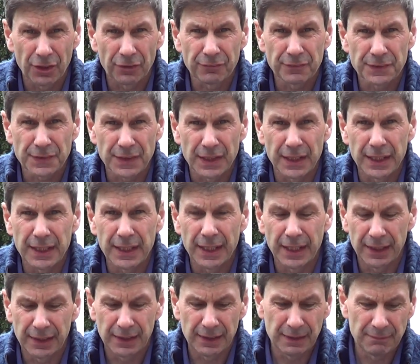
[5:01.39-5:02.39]
obviously,
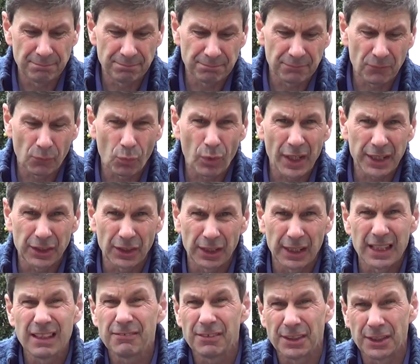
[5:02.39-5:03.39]
where you're
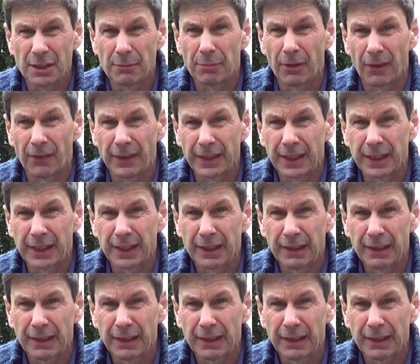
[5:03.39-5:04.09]
leaving your bike,